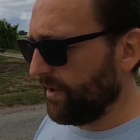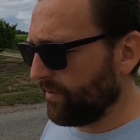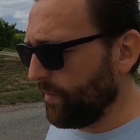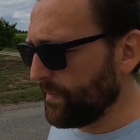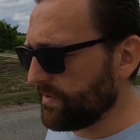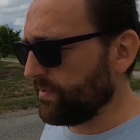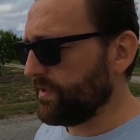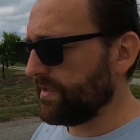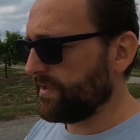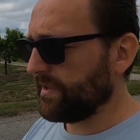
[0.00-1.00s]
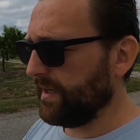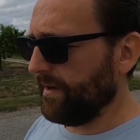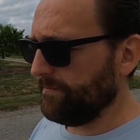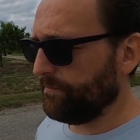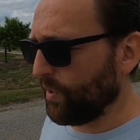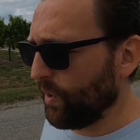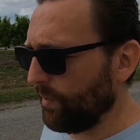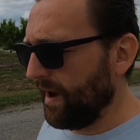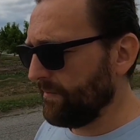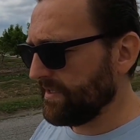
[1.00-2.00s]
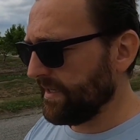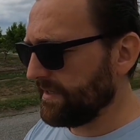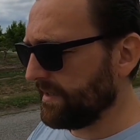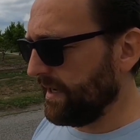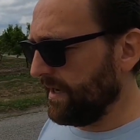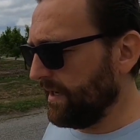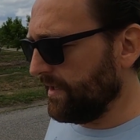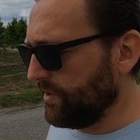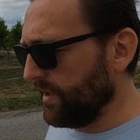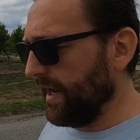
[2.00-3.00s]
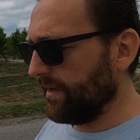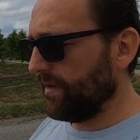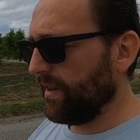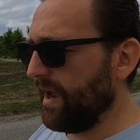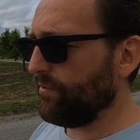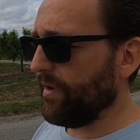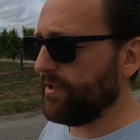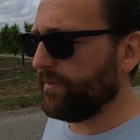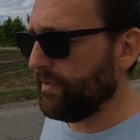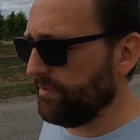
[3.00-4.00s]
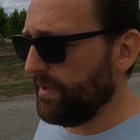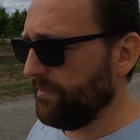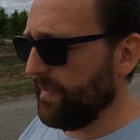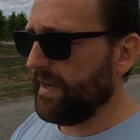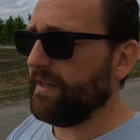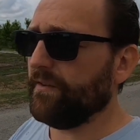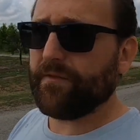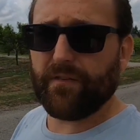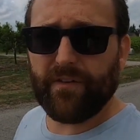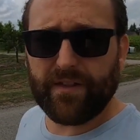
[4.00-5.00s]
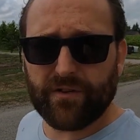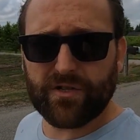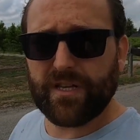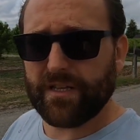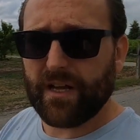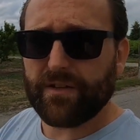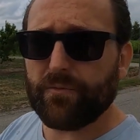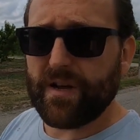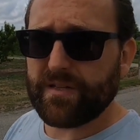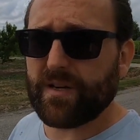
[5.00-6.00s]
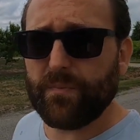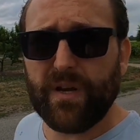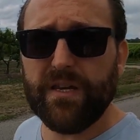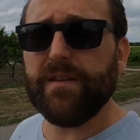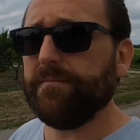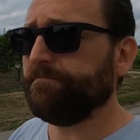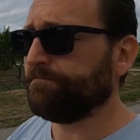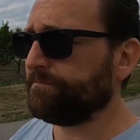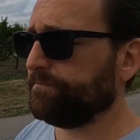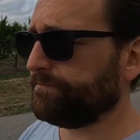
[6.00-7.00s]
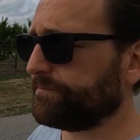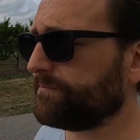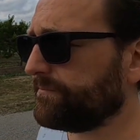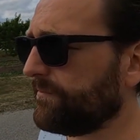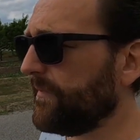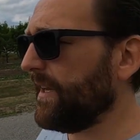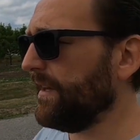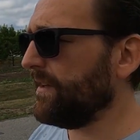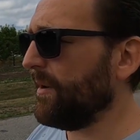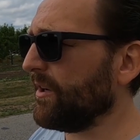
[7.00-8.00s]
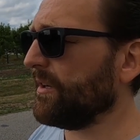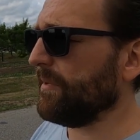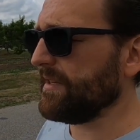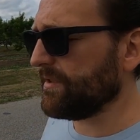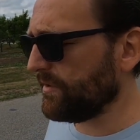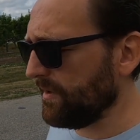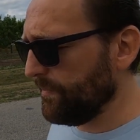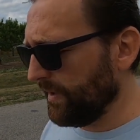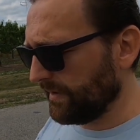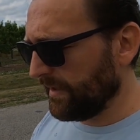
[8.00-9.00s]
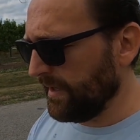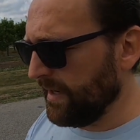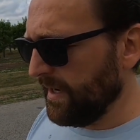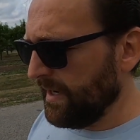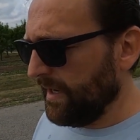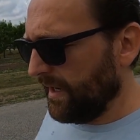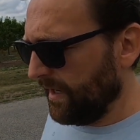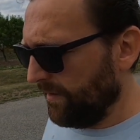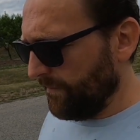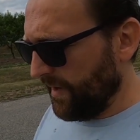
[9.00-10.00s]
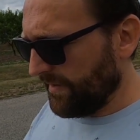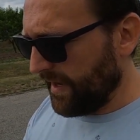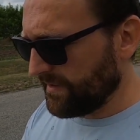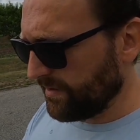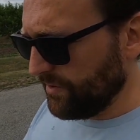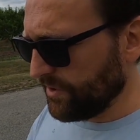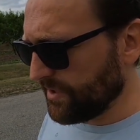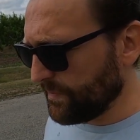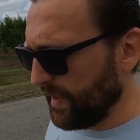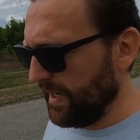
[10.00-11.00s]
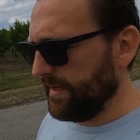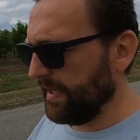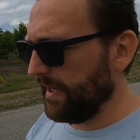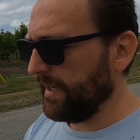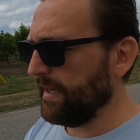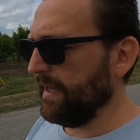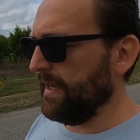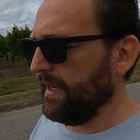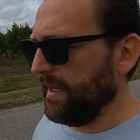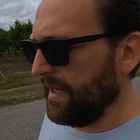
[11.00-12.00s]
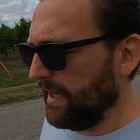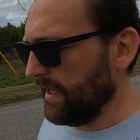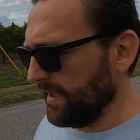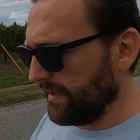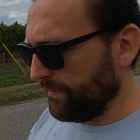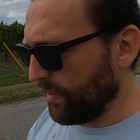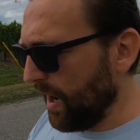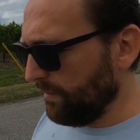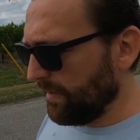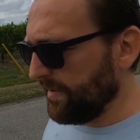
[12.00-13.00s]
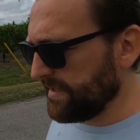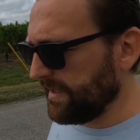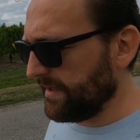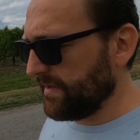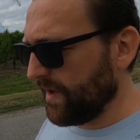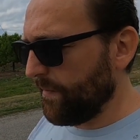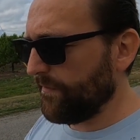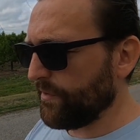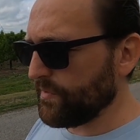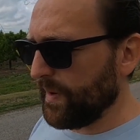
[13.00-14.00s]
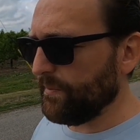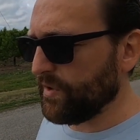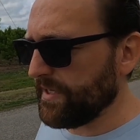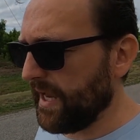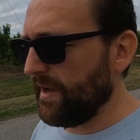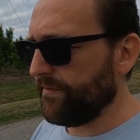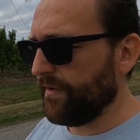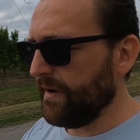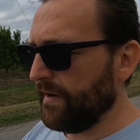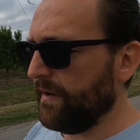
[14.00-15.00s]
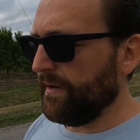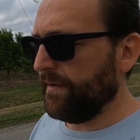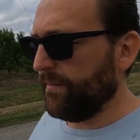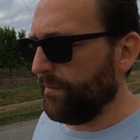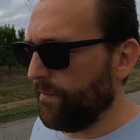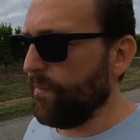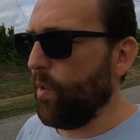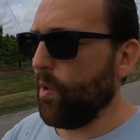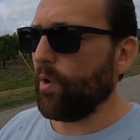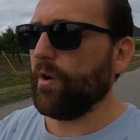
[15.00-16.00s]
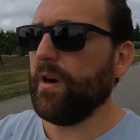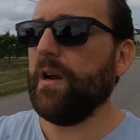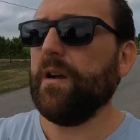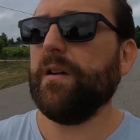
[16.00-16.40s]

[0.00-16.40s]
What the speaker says: open source programs is you get collaboration between many different vendors that otherwise compete in the marketplace. So they build nice solutions, but the problem is that some of those members have more